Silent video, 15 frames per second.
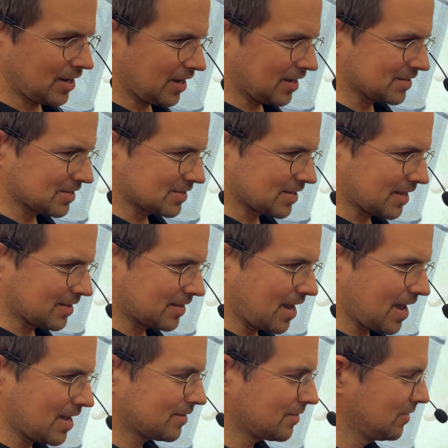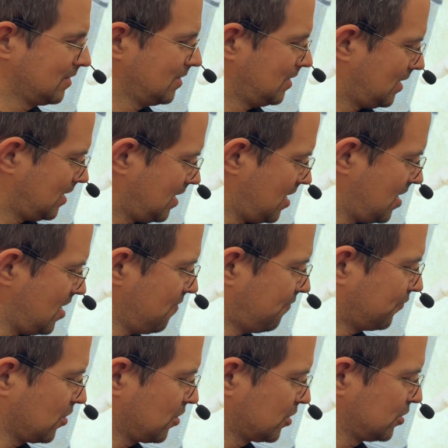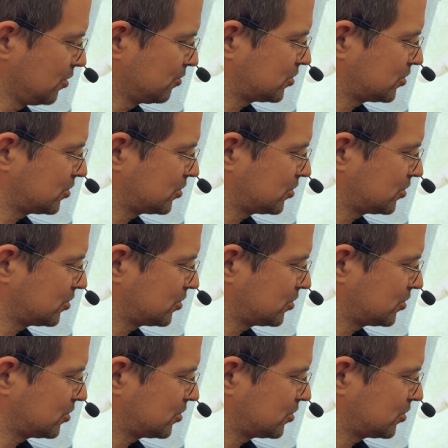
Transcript: As I said that, if you're